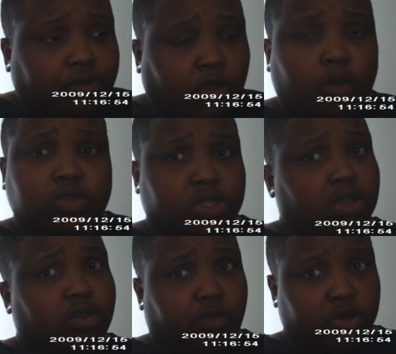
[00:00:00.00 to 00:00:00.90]
old
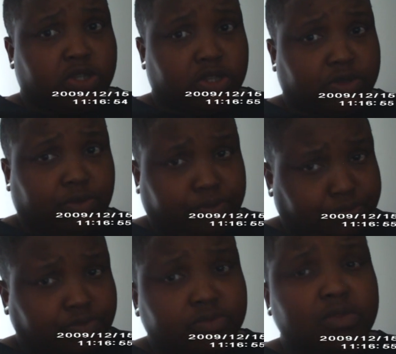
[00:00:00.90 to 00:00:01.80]
stud versus
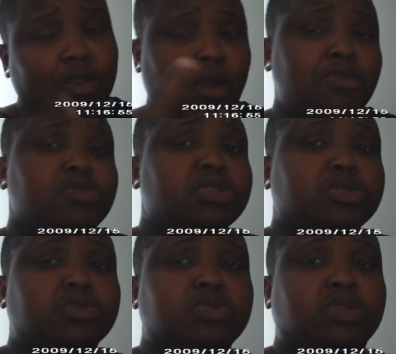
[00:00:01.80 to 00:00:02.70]
our
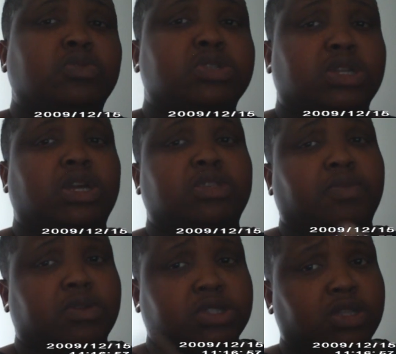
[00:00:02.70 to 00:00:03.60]
new school studs
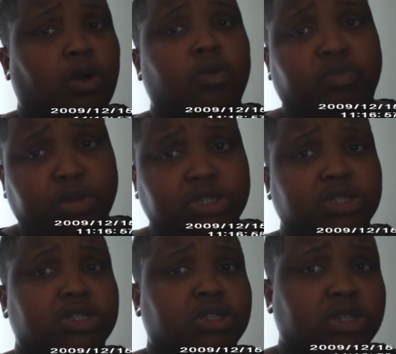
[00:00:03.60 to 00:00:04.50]
versus the old
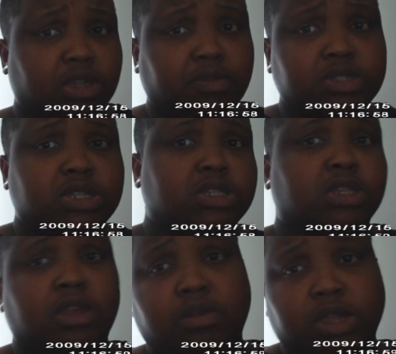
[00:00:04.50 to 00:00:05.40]
butches and the differences
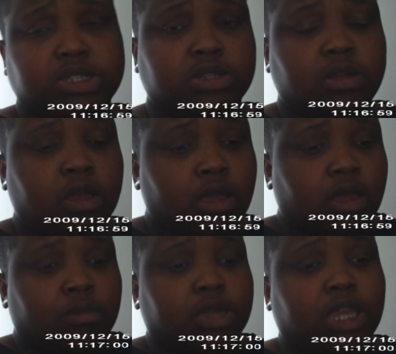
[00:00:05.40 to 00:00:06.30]
and the aggression.
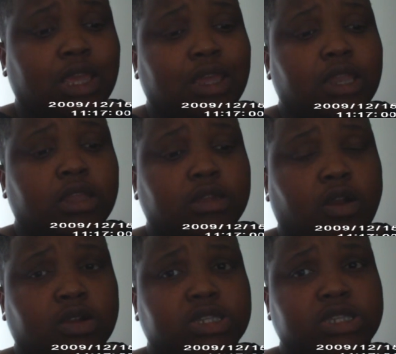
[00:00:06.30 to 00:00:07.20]
But in
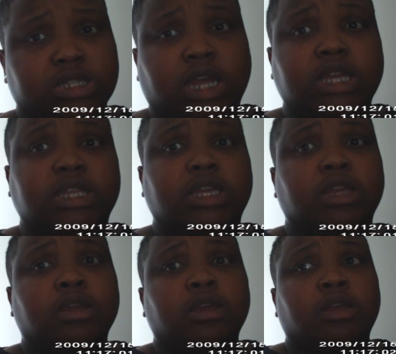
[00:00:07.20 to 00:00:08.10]
our
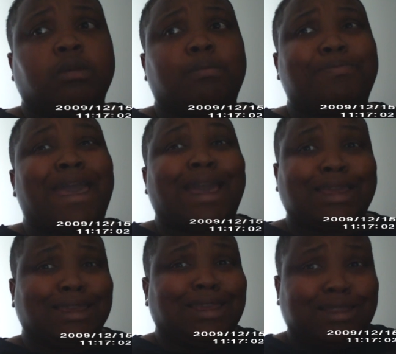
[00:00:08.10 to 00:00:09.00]
society,
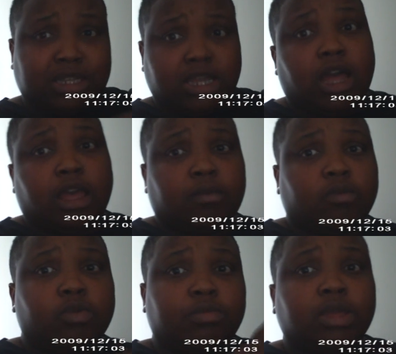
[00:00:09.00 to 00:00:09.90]
back in the
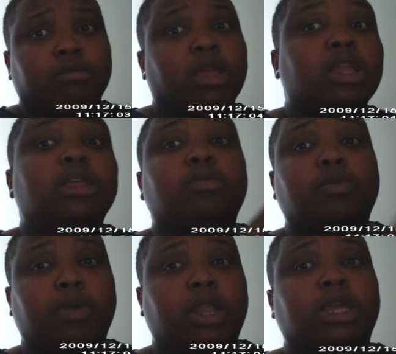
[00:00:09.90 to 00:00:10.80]
time when me and Mainly
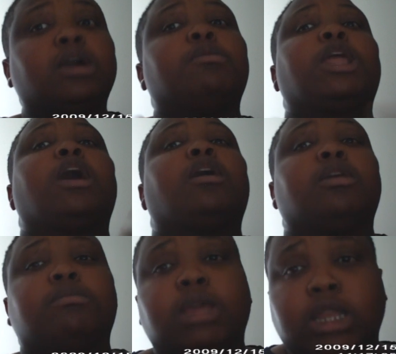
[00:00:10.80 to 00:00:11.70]
were probably coming out
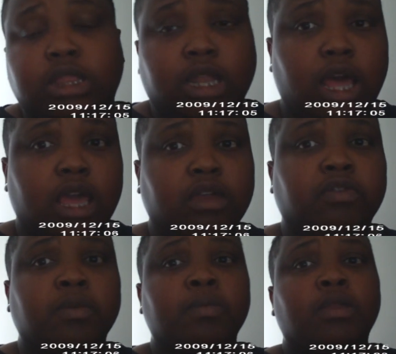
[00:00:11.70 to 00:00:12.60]
and being in the life,